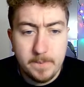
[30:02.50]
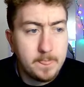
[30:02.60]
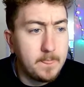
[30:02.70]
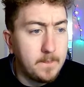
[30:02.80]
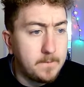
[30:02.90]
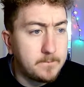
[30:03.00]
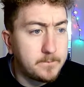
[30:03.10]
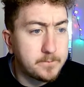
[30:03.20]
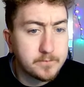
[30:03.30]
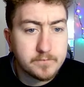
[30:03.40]

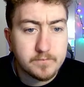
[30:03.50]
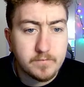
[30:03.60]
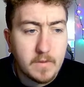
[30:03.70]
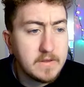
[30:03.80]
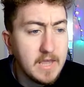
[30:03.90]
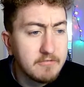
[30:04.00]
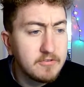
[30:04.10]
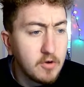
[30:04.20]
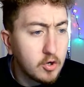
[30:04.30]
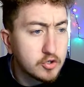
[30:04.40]
Yeah, if
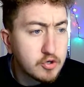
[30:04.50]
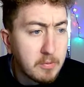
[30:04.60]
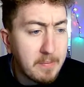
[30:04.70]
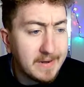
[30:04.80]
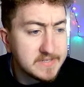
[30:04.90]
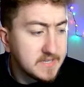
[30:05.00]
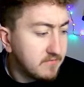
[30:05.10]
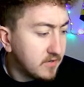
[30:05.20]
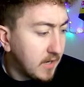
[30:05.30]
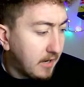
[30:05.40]
you've not got triple Palace
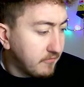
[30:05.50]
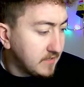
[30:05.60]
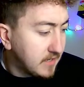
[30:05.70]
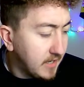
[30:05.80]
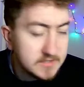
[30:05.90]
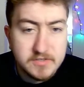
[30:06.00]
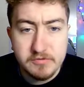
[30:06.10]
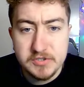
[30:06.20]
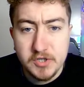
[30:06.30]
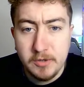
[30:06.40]
either, I think
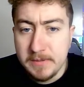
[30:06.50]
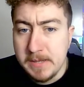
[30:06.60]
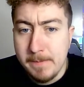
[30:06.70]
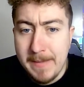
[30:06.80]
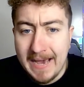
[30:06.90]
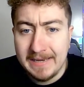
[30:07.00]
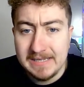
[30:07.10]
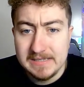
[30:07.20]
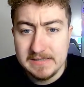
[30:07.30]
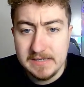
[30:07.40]
Glasner is going to be your man.
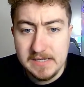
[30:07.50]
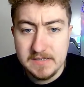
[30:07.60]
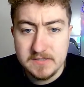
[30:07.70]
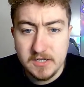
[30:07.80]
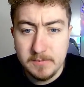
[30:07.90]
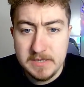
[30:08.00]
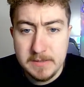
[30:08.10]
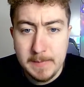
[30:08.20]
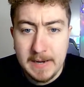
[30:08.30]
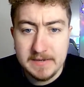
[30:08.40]
He is going to be
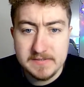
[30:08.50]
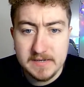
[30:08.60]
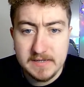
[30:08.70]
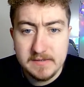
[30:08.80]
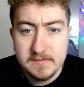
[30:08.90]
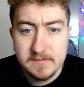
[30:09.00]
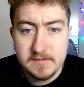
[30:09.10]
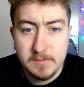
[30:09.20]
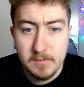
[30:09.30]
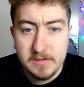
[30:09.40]
your man, isn't he?
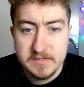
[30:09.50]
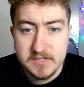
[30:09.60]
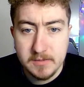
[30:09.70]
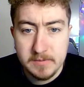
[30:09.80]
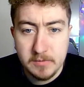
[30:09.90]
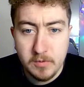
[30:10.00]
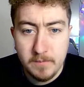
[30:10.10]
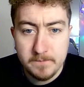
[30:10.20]
He probably is going to be the one.